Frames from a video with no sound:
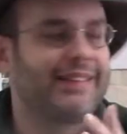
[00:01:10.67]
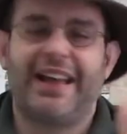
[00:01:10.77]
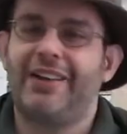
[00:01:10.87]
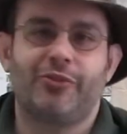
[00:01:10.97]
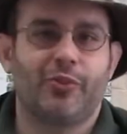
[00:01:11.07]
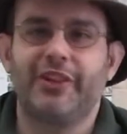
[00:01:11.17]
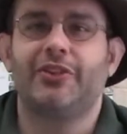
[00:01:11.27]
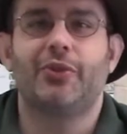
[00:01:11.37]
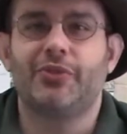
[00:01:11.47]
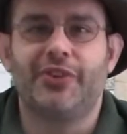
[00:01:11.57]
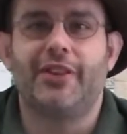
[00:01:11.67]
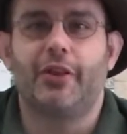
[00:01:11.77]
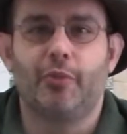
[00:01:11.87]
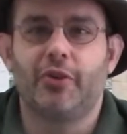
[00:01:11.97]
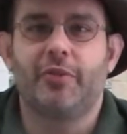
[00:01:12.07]
Cats really don't see the
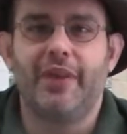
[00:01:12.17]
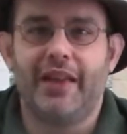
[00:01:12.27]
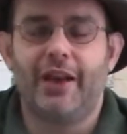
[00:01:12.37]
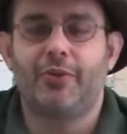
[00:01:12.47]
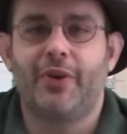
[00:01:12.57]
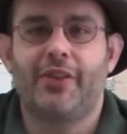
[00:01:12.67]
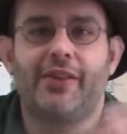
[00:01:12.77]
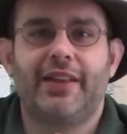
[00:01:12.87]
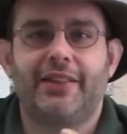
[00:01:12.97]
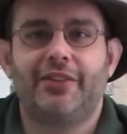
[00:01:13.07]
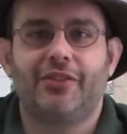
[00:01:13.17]
humor in being out in weather like this,